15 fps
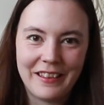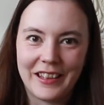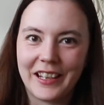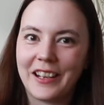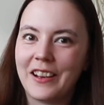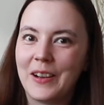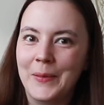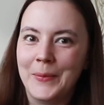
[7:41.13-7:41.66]

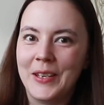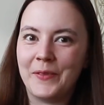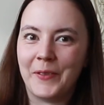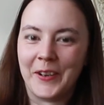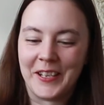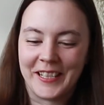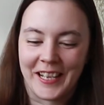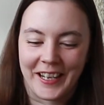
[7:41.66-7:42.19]
That got me
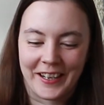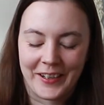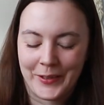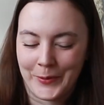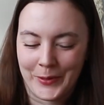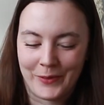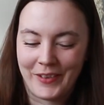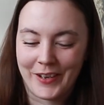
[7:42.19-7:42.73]
for a second. I
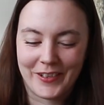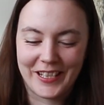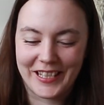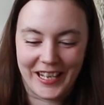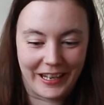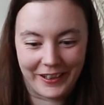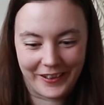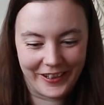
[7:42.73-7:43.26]
was very
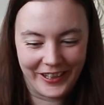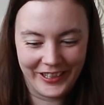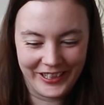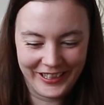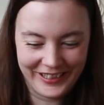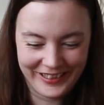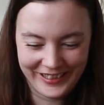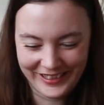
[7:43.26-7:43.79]
scared.
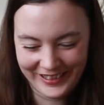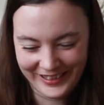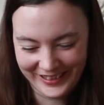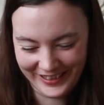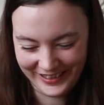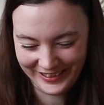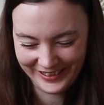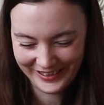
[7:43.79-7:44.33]

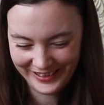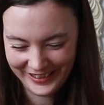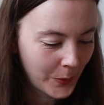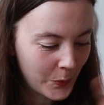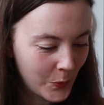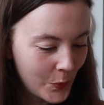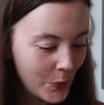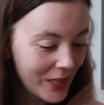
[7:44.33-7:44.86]

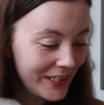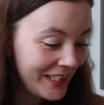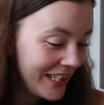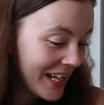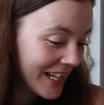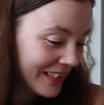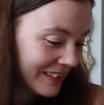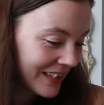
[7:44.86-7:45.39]
What
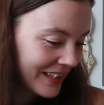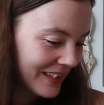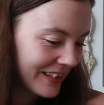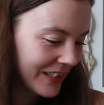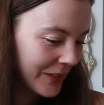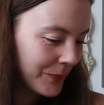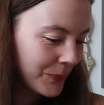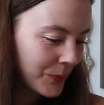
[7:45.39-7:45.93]
next?
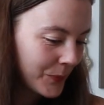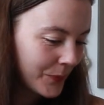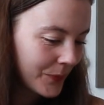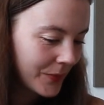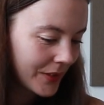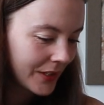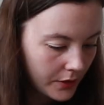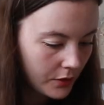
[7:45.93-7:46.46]

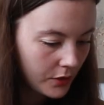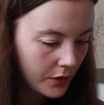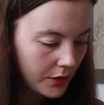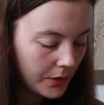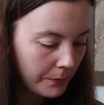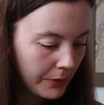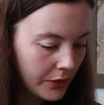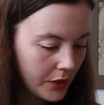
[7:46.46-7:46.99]
It's
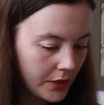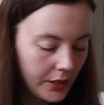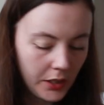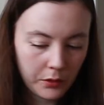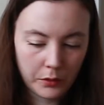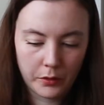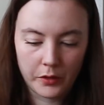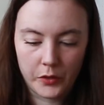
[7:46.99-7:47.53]
just a bunch of
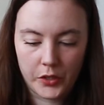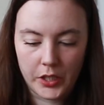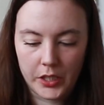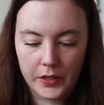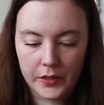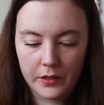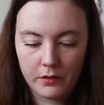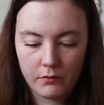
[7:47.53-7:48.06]
single
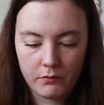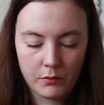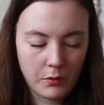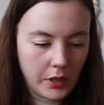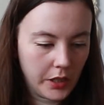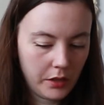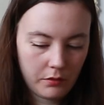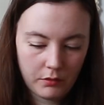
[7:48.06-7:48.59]
crochets.
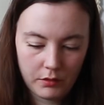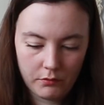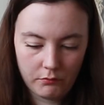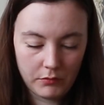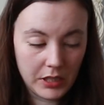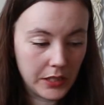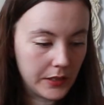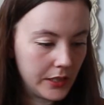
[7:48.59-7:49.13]
Okay,
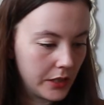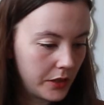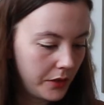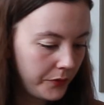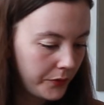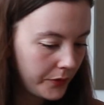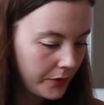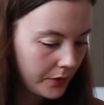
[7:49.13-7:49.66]
easy
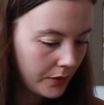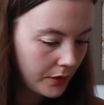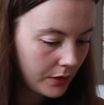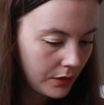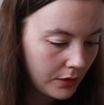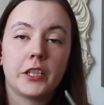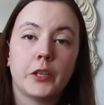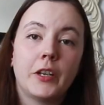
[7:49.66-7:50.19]
enough.
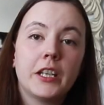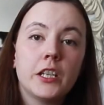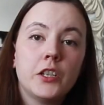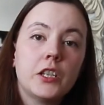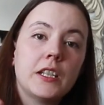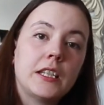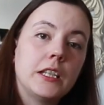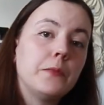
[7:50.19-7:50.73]
So I can
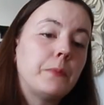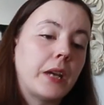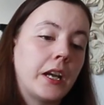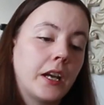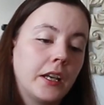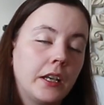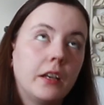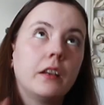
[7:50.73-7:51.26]
just sit
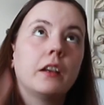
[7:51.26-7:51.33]
back